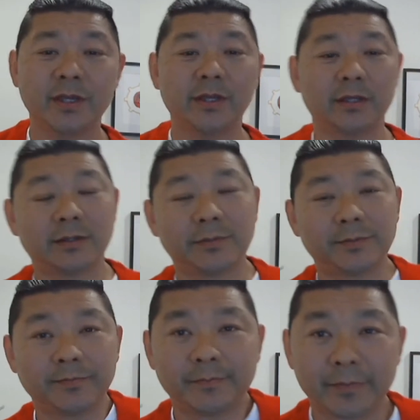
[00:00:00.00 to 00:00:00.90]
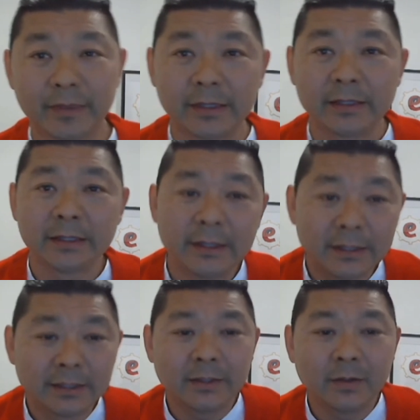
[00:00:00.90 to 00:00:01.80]
mistake?
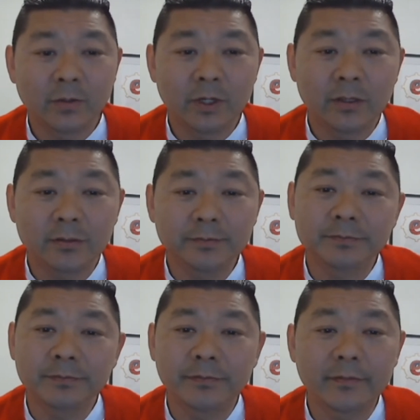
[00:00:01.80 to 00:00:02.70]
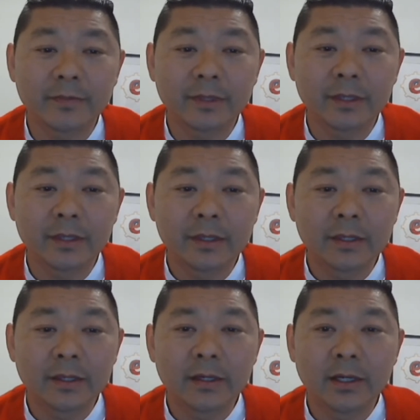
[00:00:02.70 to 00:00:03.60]
Well,
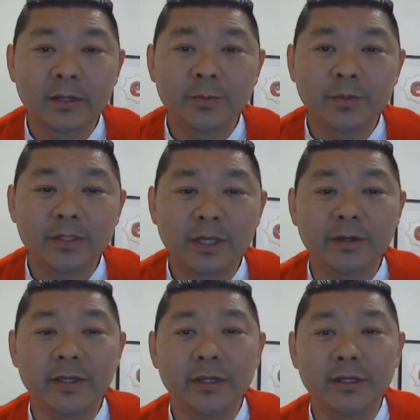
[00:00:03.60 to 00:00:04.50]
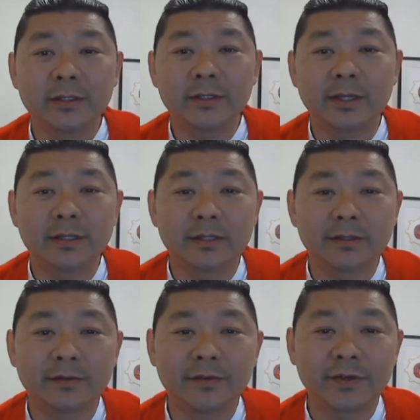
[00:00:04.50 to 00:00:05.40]
I put down here that
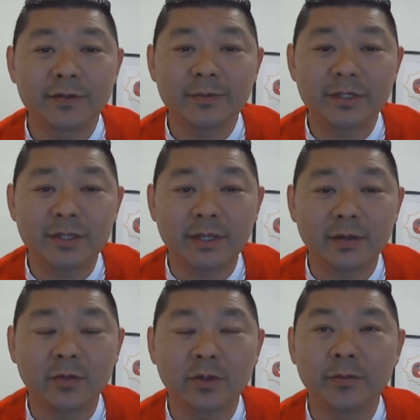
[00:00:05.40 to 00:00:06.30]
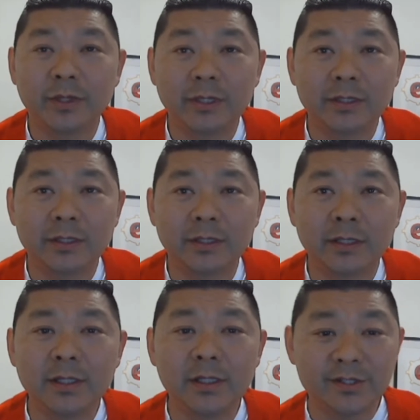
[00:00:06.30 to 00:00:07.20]
the first mistake would be the
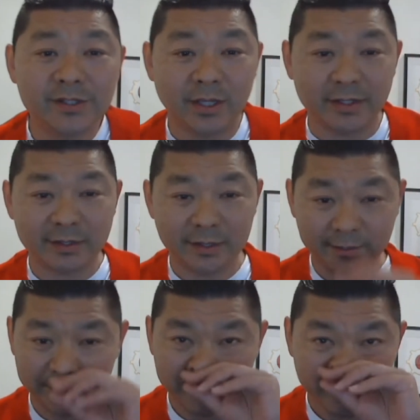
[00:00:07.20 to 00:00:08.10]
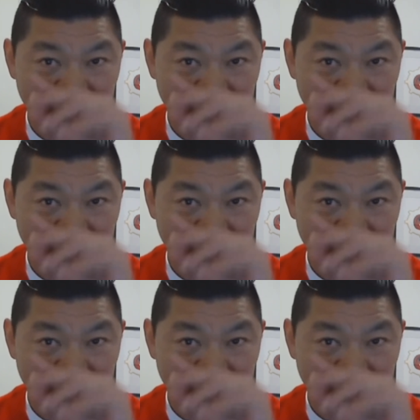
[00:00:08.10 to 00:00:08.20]
English test.